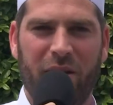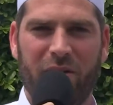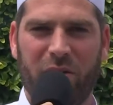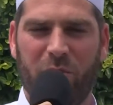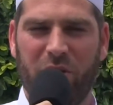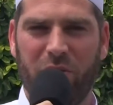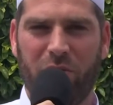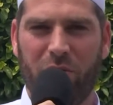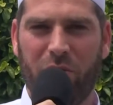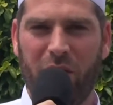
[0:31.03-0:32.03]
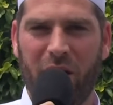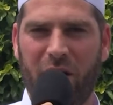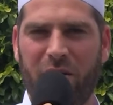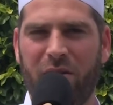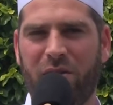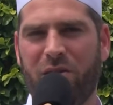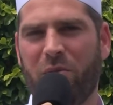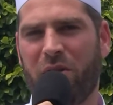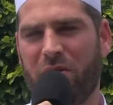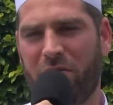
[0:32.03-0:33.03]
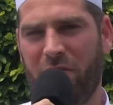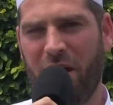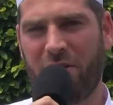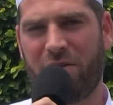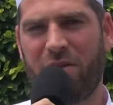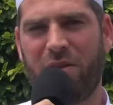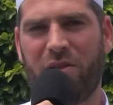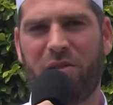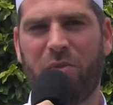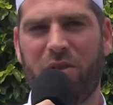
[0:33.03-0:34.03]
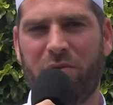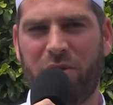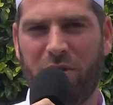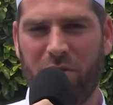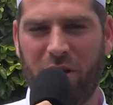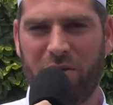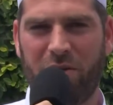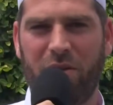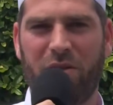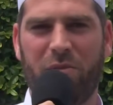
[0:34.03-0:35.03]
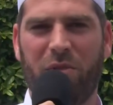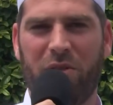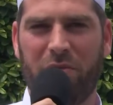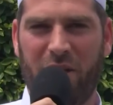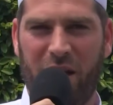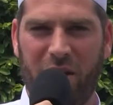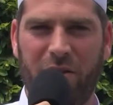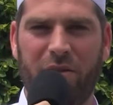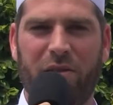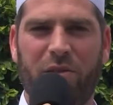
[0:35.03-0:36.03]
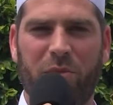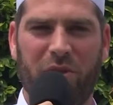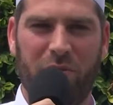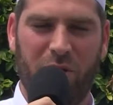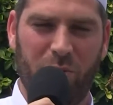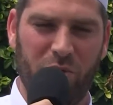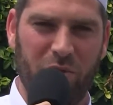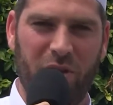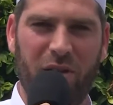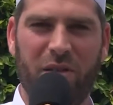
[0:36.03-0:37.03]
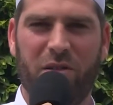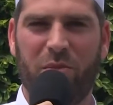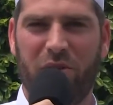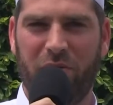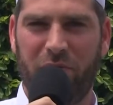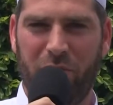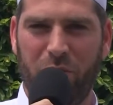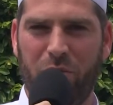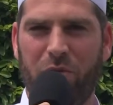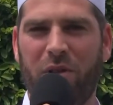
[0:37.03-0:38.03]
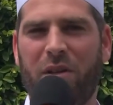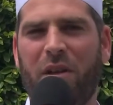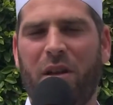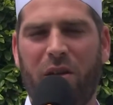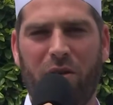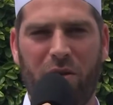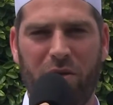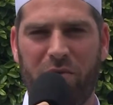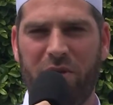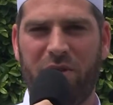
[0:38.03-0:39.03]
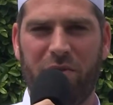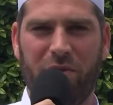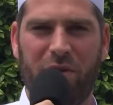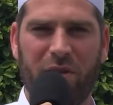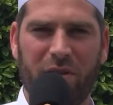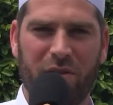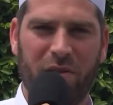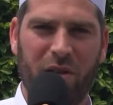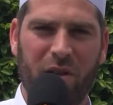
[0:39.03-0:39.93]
It's a month of the Quran, it's a month of fasting, it's a month of generosity, it's a month of kindness, it's a month of community, it's a month of food, and all of these different things.